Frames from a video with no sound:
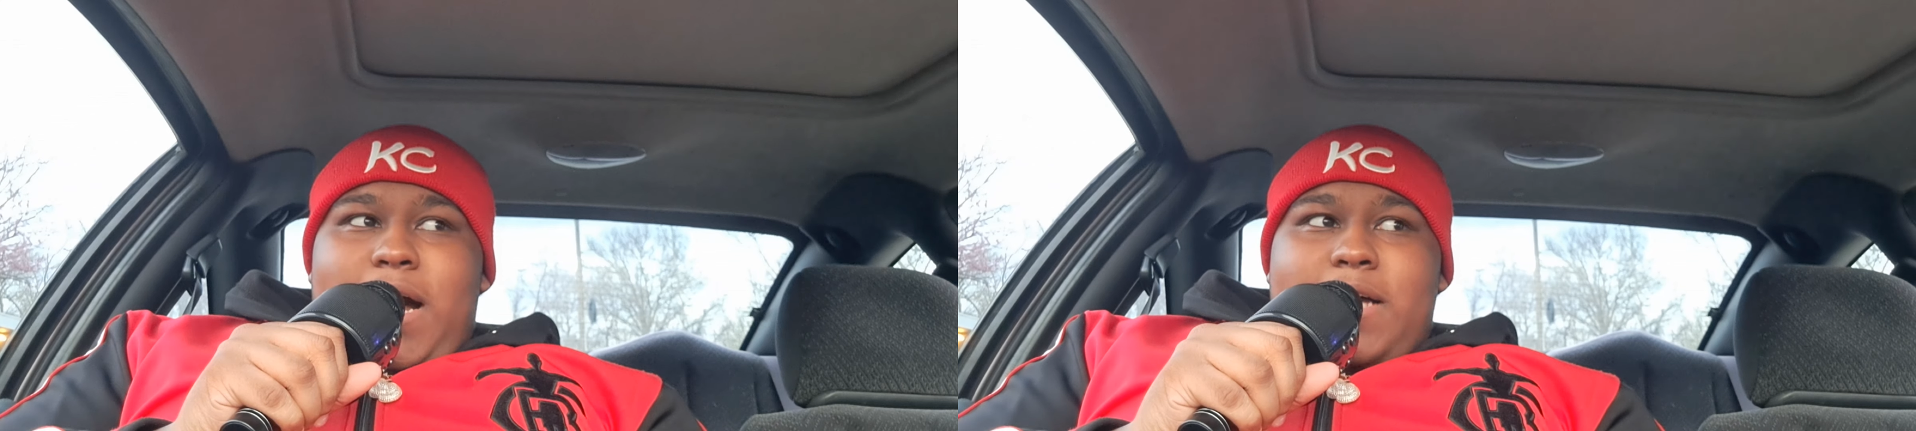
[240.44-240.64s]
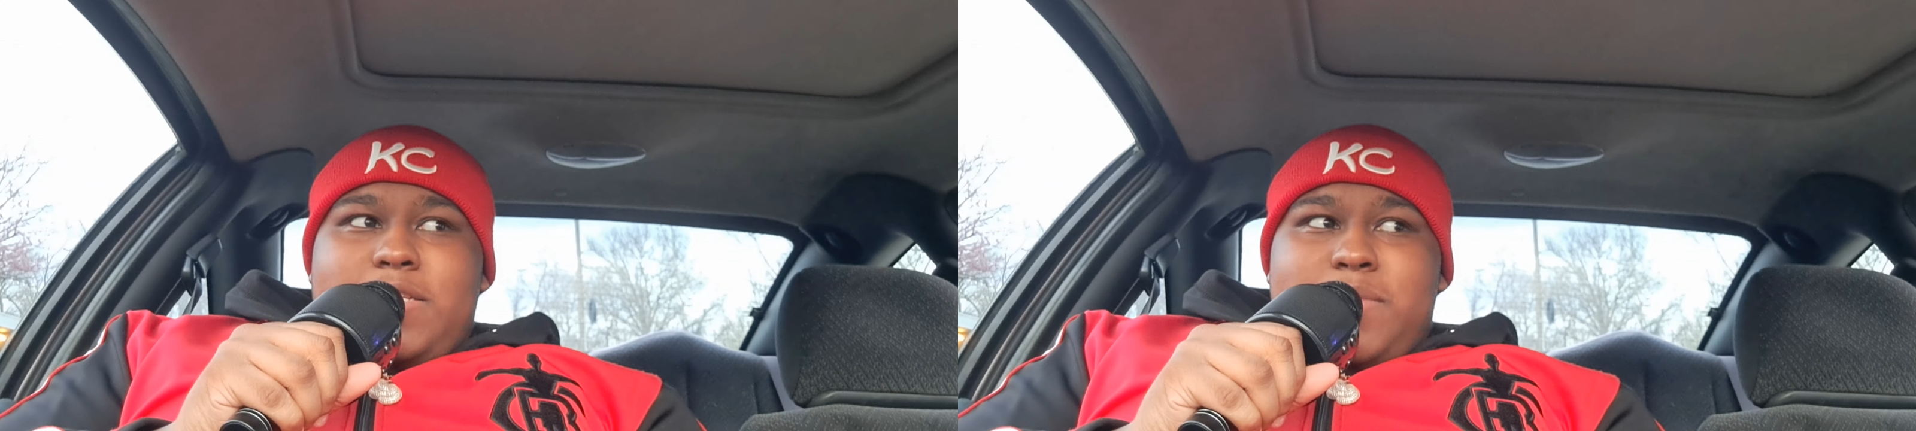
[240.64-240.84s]

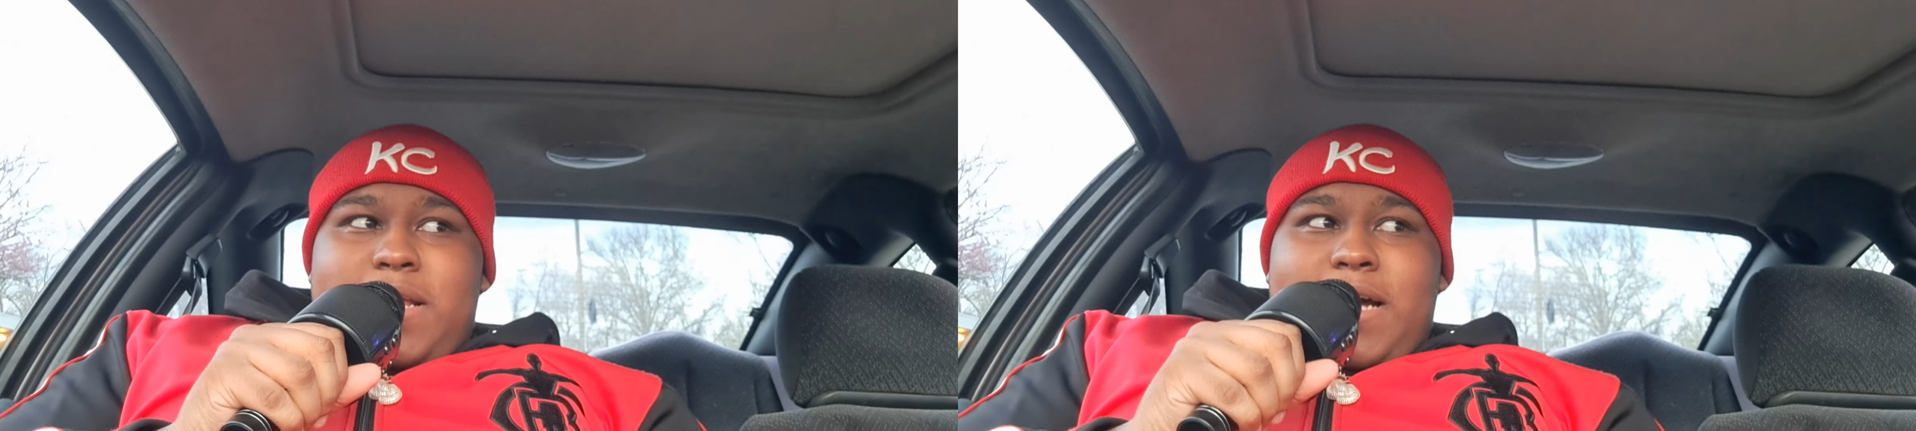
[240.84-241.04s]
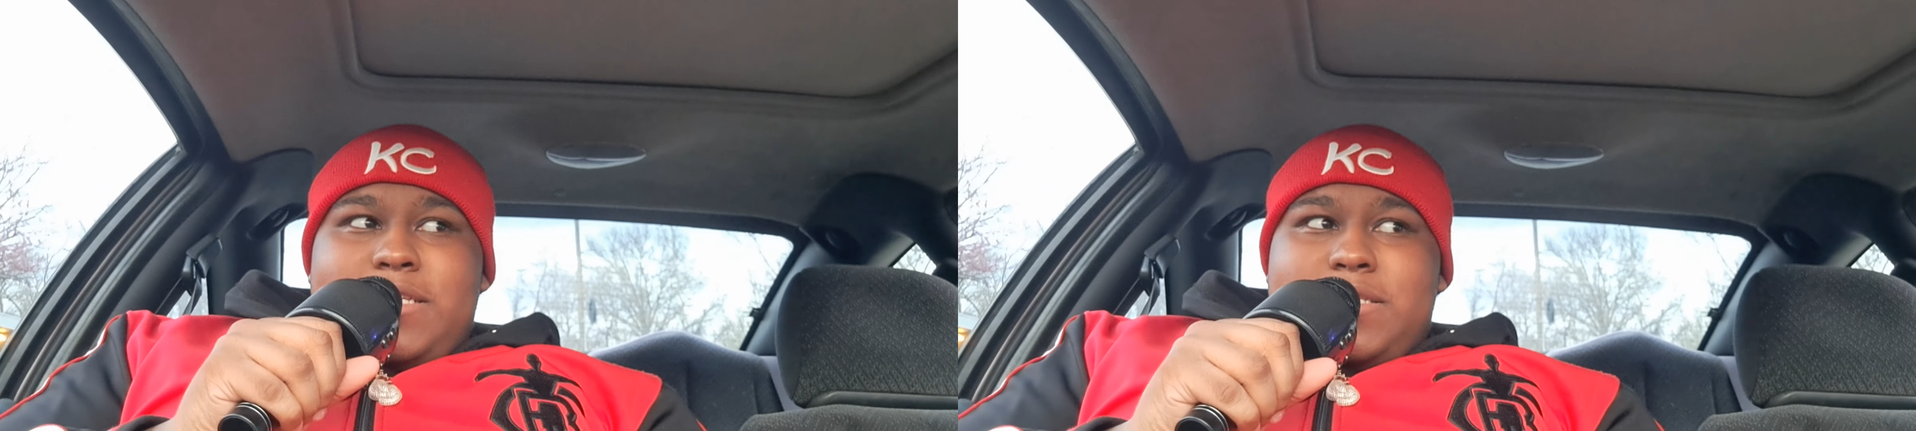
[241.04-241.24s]
guys,
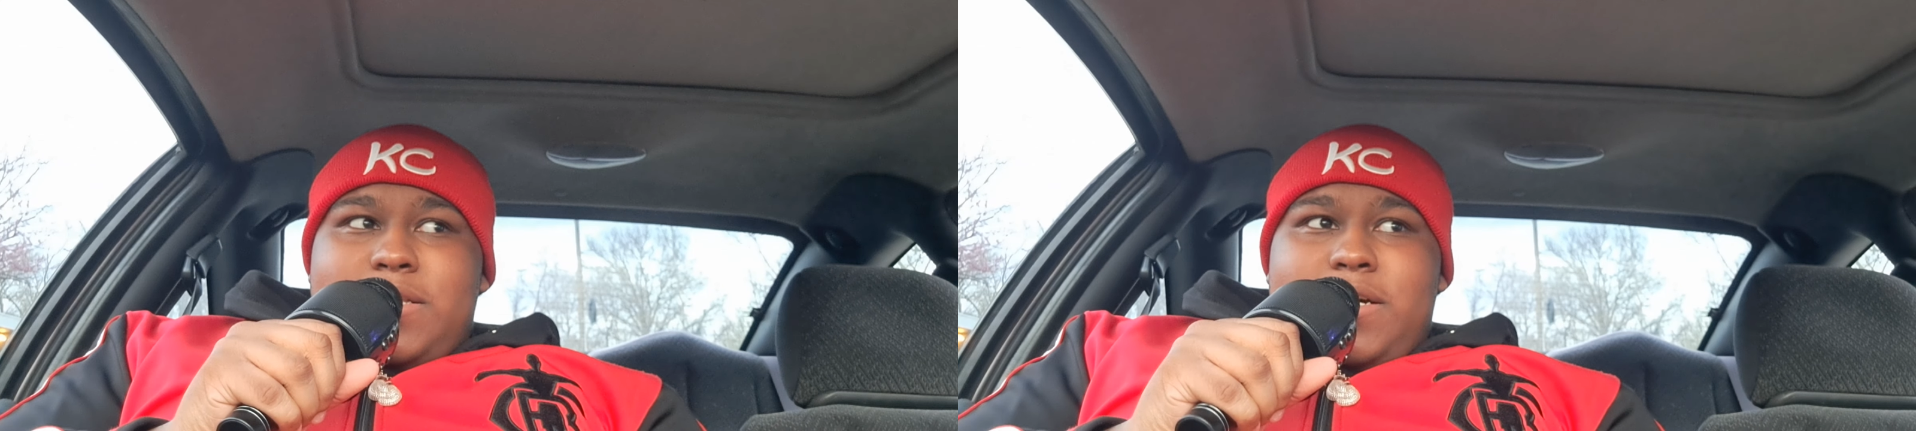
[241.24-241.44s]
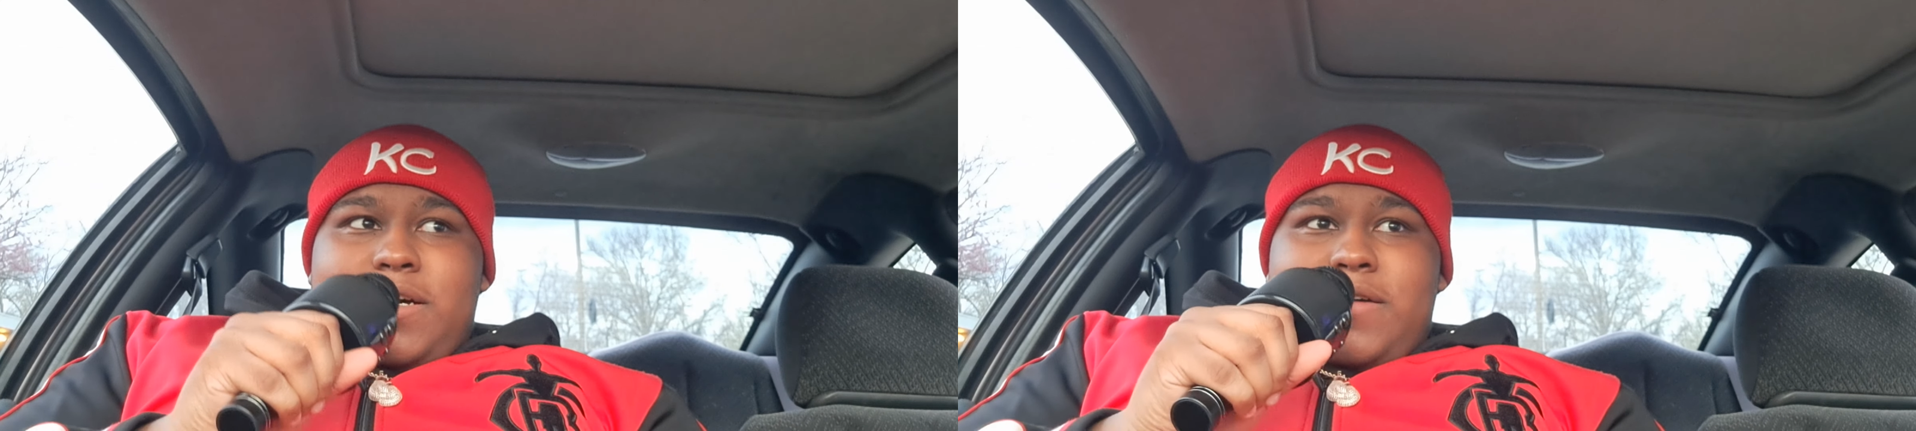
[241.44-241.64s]
man. I just
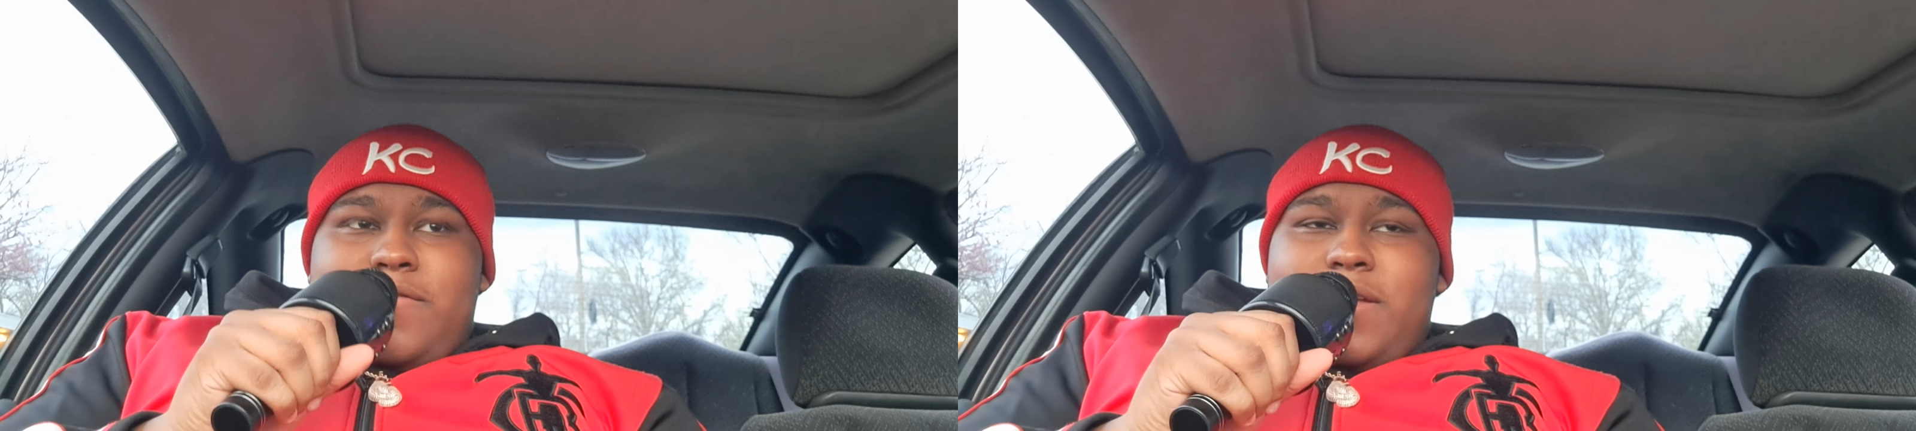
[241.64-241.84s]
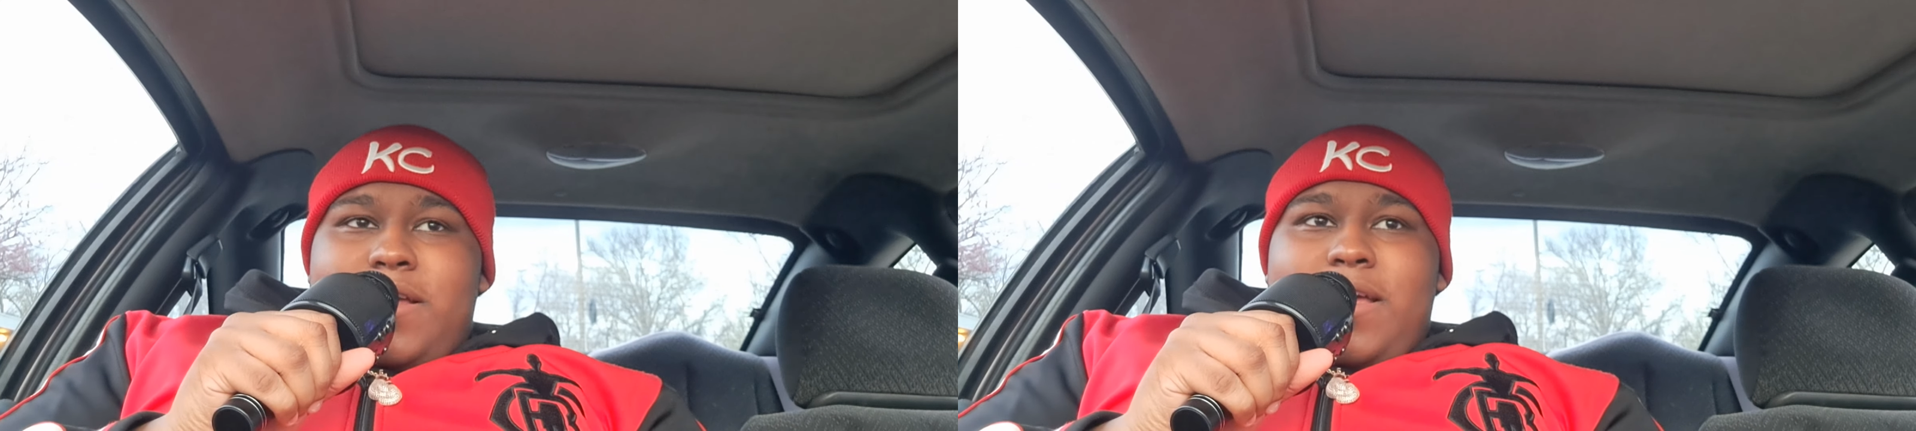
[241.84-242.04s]
love